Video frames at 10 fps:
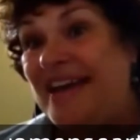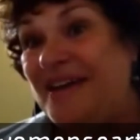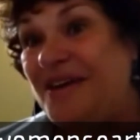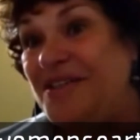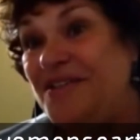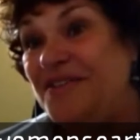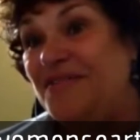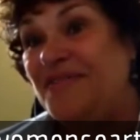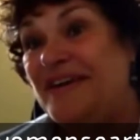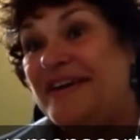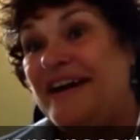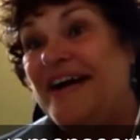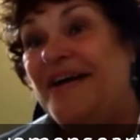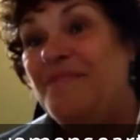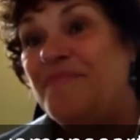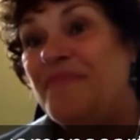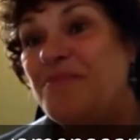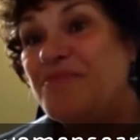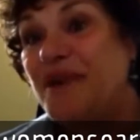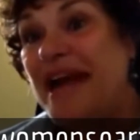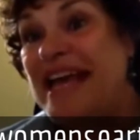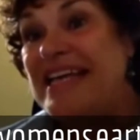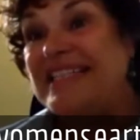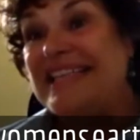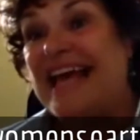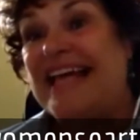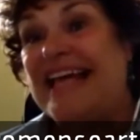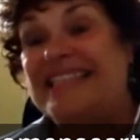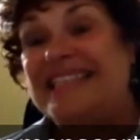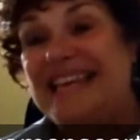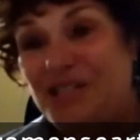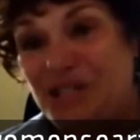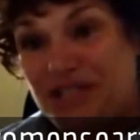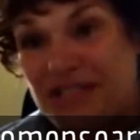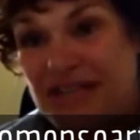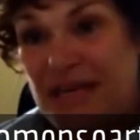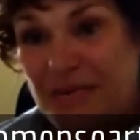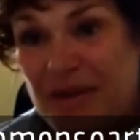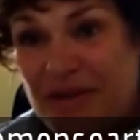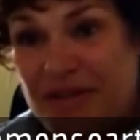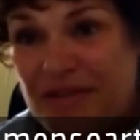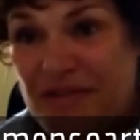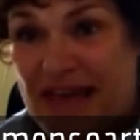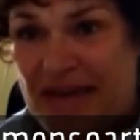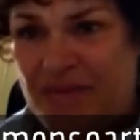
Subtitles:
a lot of praise and attention because of that.